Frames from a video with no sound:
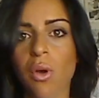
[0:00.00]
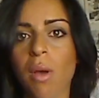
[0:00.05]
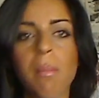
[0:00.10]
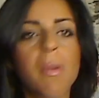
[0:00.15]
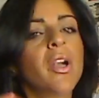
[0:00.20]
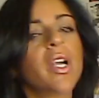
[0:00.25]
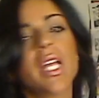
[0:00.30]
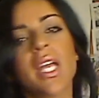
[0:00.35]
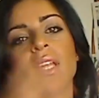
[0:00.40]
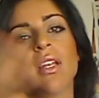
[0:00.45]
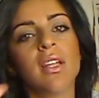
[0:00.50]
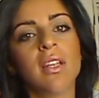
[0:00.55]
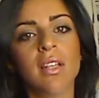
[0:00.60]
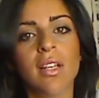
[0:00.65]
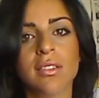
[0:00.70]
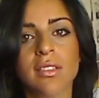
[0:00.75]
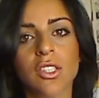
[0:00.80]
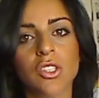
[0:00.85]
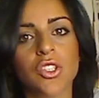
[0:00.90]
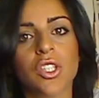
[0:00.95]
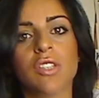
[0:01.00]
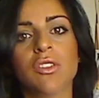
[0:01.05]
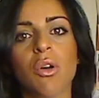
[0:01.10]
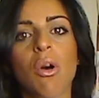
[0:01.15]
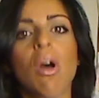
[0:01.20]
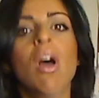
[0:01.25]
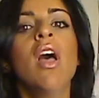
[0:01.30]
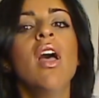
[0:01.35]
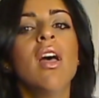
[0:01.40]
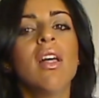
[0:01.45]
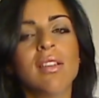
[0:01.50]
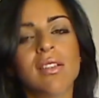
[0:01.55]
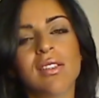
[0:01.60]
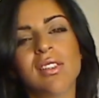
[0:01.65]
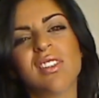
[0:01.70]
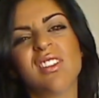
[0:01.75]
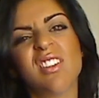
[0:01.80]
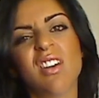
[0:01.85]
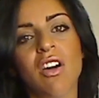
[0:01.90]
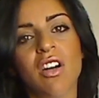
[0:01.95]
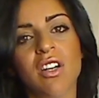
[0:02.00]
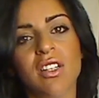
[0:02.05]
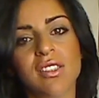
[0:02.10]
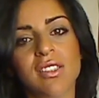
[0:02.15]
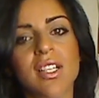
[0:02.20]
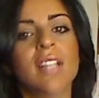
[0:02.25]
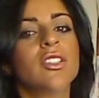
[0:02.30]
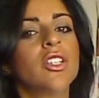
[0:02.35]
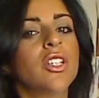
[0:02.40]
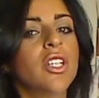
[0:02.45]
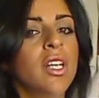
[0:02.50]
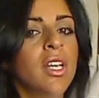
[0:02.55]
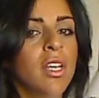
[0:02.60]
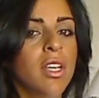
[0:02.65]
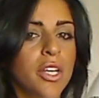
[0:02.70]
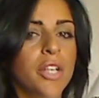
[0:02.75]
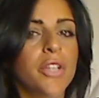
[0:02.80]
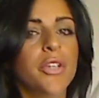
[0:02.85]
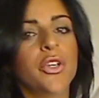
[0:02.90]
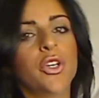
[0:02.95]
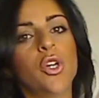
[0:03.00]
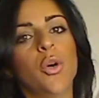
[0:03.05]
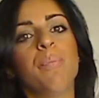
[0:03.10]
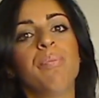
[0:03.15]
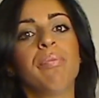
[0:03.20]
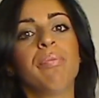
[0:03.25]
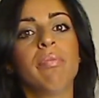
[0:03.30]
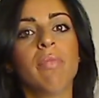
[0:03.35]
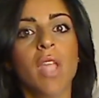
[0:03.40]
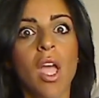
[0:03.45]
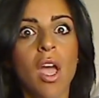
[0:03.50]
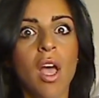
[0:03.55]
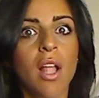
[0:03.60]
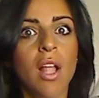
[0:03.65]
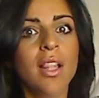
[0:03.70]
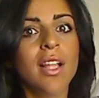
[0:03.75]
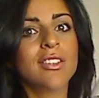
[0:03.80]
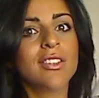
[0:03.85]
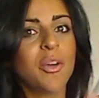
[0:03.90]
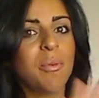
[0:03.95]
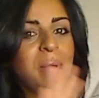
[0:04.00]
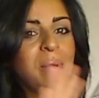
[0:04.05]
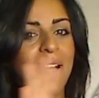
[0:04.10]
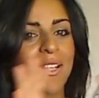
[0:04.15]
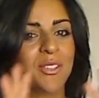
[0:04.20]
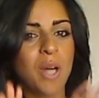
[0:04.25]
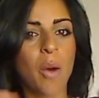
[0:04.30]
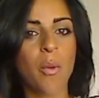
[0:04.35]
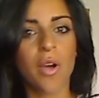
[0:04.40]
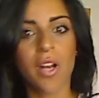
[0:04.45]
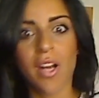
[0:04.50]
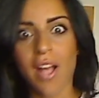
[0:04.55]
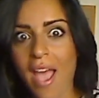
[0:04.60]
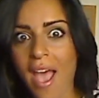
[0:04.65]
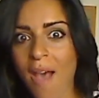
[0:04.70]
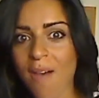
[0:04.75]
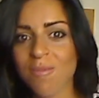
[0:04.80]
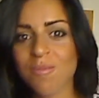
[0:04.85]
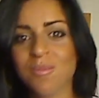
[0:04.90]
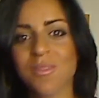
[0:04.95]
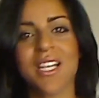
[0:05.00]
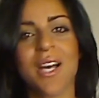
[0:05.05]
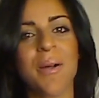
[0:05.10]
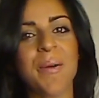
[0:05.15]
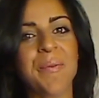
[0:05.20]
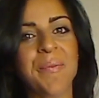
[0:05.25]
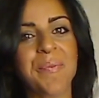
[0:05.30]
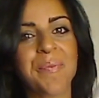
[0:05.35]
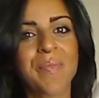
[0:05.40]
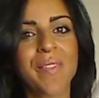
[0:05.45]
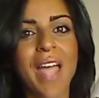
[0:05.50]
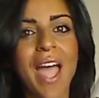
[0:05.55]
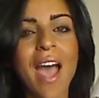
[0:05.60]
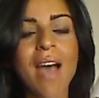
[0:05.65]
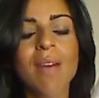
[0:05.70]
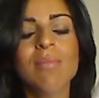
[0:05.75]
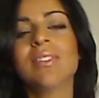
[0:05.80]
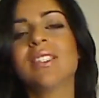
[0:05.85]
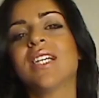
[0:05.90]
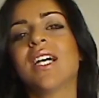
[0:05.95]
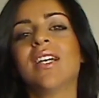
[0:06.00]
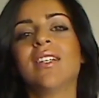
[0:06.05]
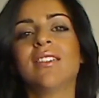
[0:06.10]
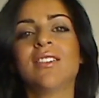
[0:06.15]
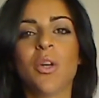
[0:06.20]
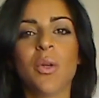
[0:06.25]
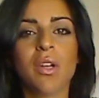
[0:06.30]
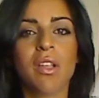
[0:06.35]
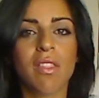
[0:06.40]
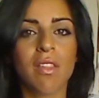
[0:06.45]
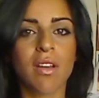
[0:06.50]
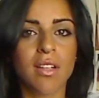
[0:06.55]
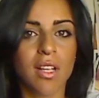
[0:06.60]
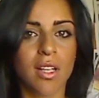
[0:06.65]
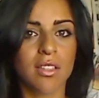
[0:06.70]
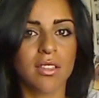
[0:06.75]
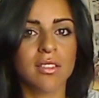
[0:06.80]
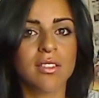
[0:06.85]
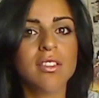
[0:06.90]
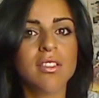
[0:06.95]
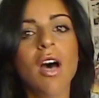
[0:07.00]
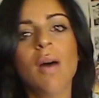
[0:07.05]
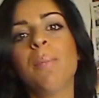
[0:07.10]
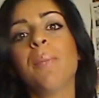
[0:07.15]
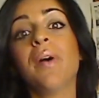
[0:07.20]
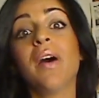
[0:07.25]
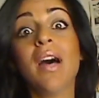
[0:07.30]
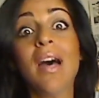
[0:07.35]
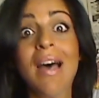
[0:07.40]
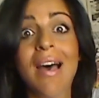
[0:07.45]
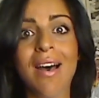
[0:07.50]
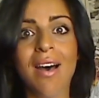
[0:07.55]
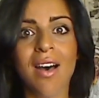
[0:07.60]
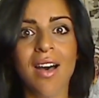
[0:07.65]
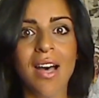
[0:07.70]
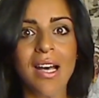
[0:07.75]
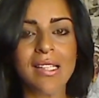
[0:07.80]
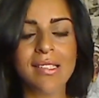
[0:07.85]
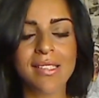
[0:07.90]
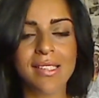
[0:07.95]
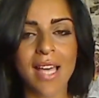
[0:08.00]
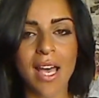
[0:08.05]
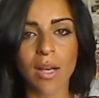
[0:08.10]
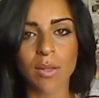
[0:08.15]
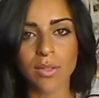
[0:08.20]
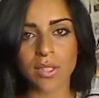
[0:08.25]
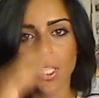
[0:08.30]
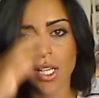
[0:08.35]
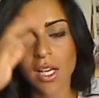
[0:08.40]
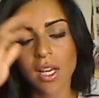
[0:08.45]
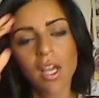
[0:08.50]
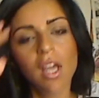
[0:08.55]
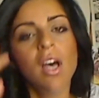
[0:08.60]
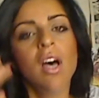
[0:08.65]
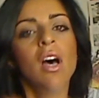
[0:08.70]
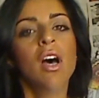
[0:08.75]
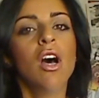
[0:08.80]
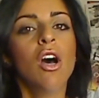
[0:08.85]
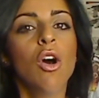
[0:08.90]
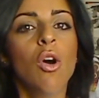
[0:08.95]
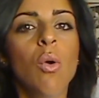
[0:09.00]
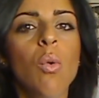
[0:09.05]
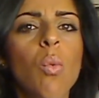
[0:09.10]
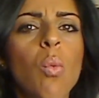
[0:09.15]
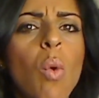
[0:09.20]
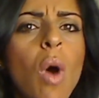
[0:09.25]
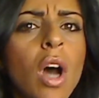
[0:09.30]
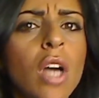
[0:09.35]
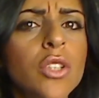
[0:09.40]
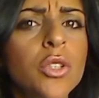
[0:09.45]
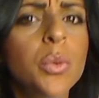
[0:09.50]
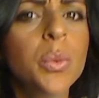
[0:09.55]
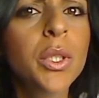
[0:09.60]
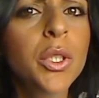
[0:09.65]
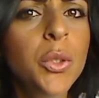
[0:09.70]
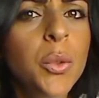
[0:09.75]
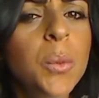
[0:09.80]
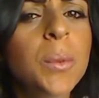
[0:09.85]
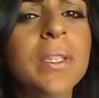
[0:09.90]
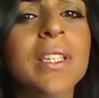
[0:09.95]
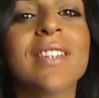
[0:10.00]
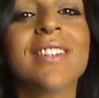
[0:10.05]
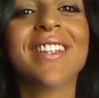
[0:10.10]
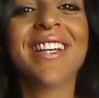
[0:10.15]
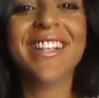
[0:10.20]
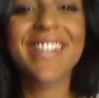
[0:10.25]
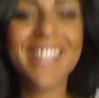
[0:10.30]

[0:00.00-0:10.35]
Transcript: American and etc. So this is the hardest letter. Here you go. Let's go back to our Hamza. Hamza is only the glottal stop sound. Why do we use it?